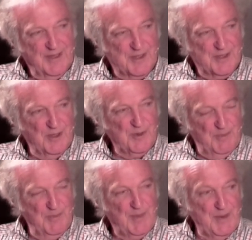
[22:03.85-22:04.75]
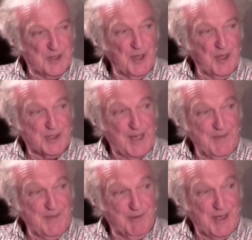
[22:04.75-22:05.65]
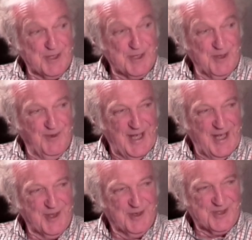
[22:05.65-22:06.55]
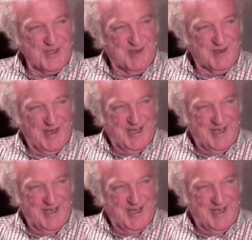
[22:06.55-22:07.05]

Okay. So maybe science came to the rescue of an ethical situation.